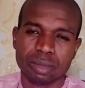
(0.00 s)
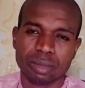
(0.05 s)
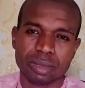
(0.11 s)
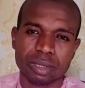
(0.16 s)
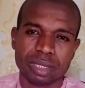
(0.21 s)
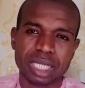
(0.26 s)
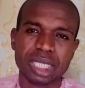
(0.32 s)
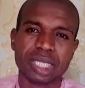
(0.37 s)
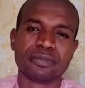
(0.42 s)

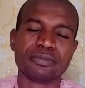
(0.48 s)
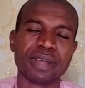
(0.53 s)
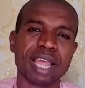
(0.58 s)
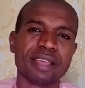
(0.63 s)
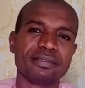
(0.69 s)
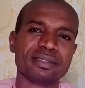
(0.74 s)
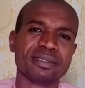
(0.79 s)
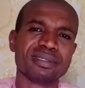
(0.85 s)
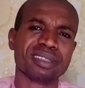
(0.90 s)
these
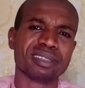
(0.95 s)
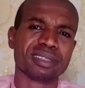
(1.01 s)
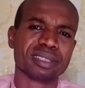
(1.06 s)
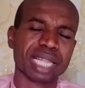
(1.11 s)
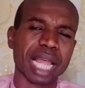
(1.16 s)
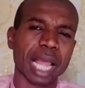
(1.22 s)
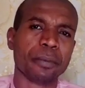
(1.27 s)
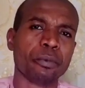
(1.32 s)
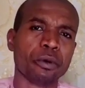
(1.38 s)
five
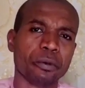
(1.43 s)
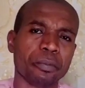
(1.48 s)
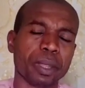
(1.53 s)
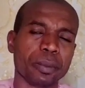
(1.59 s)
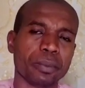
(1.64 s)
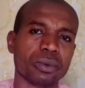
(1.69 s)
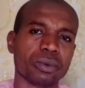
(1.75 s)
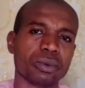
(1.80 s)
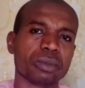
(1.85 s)
types of
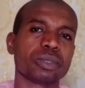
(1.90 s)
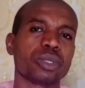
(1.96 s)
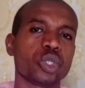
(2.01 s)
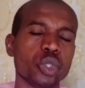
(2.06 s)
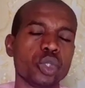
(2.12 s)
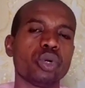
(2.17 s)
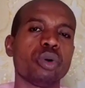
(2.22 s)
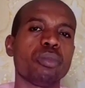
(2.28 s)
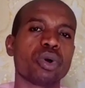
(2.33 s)
people,
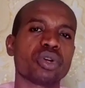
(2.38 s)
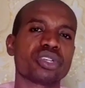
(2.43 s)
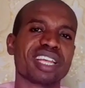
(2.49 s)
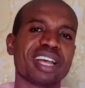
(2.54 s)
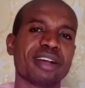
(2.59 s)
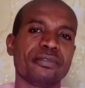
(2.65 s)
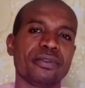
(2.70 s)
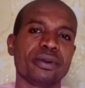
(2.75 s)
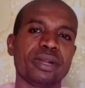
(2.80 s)
you must
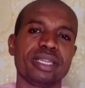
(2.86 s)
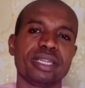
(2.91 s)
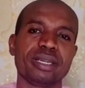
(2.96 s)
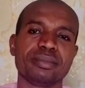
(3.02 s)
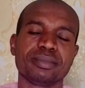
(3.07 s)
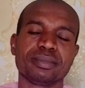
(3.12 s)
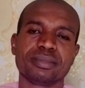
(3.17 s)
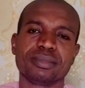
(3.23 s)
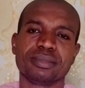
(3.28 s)
avoid them.